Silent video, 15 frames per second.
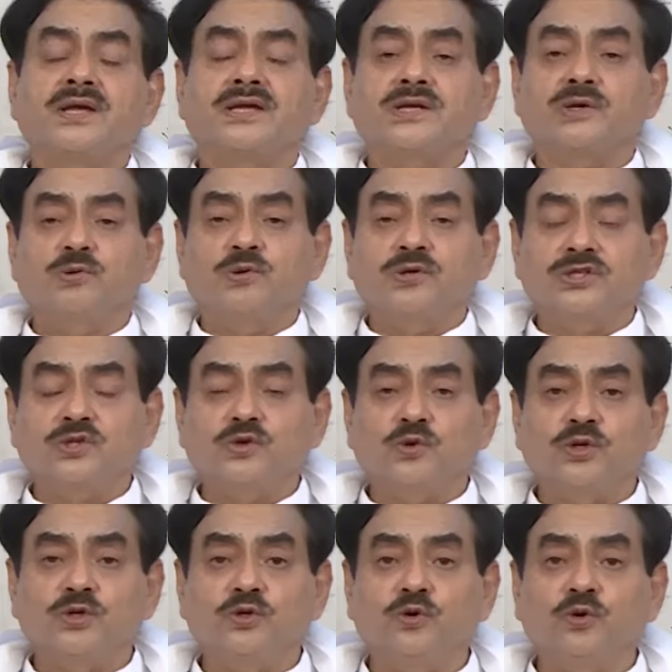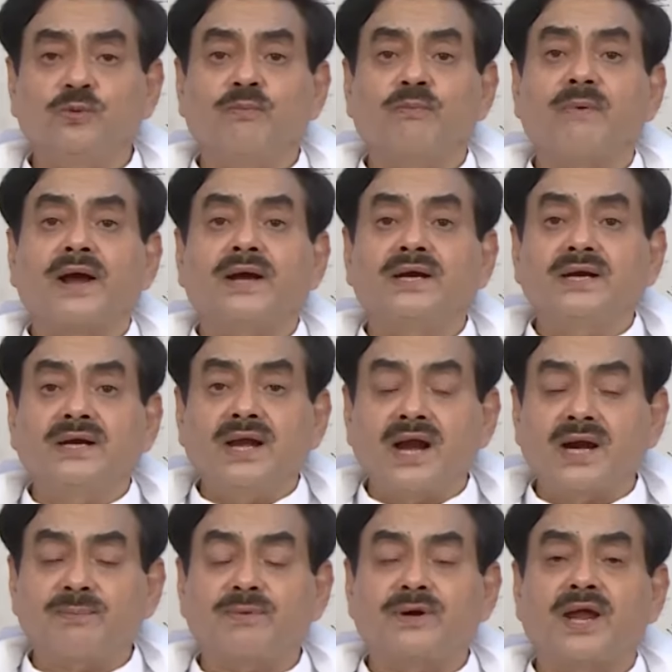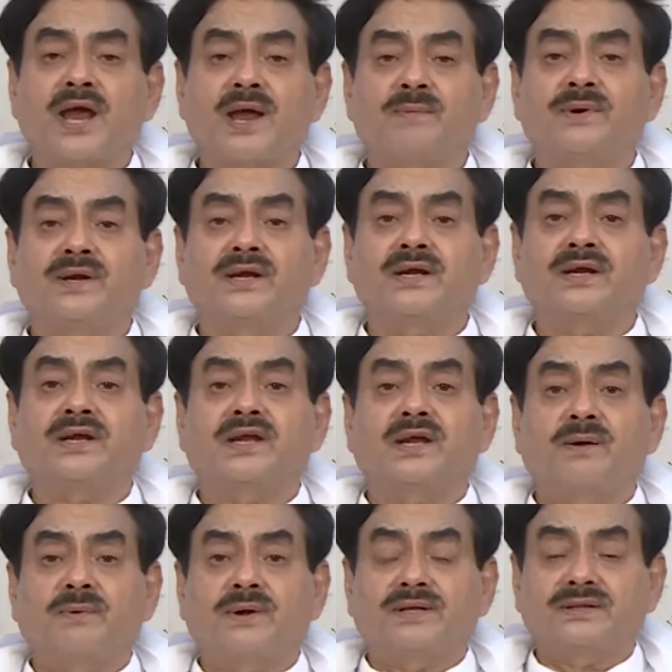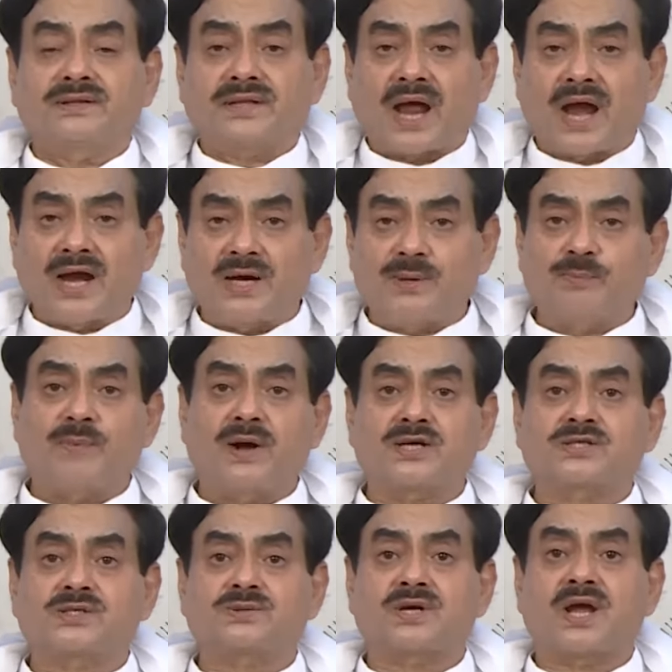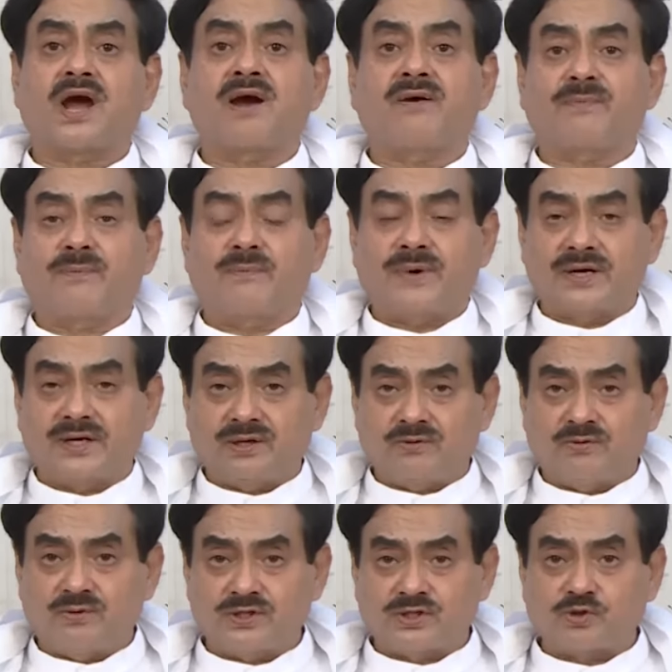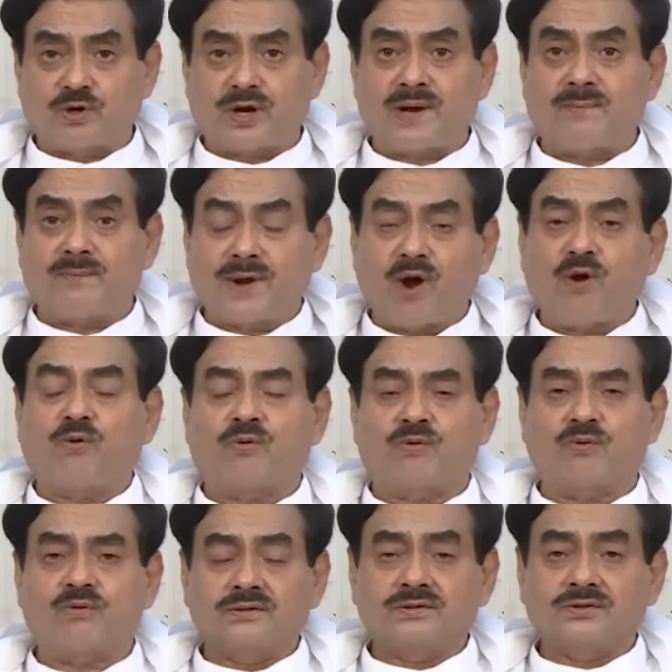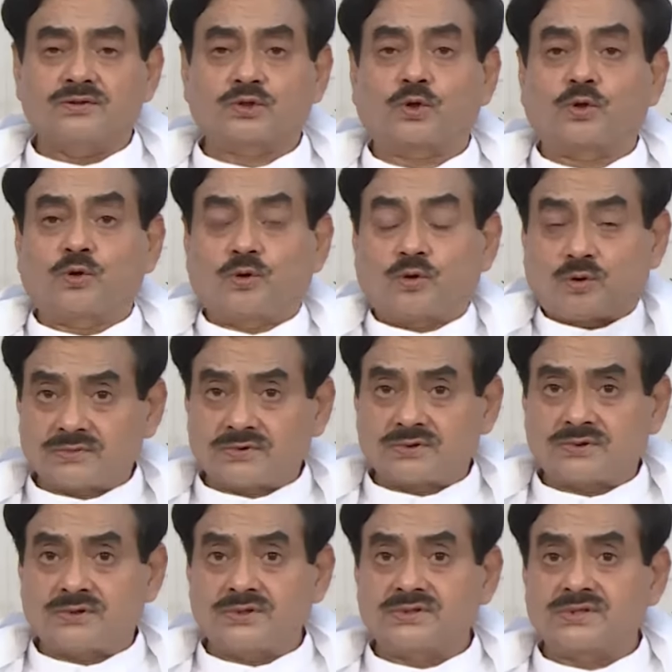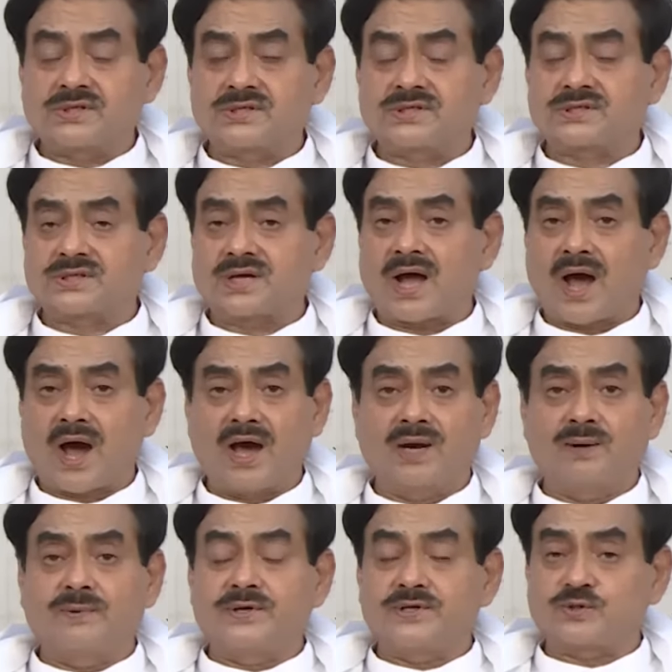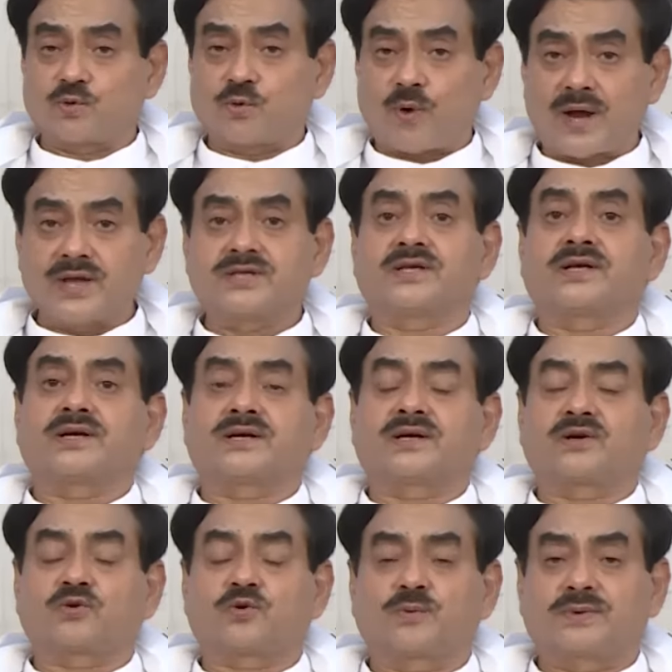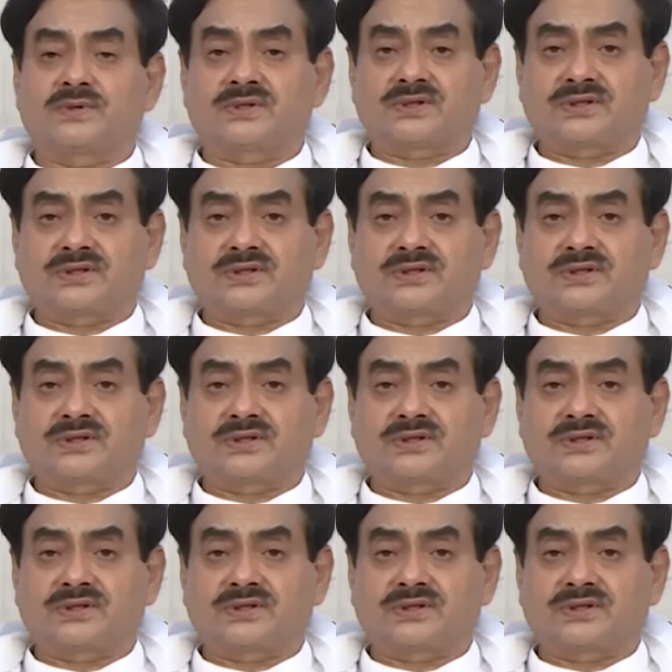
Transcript: in which you might not be having even that much of money which you have now. So, this is always wiser to be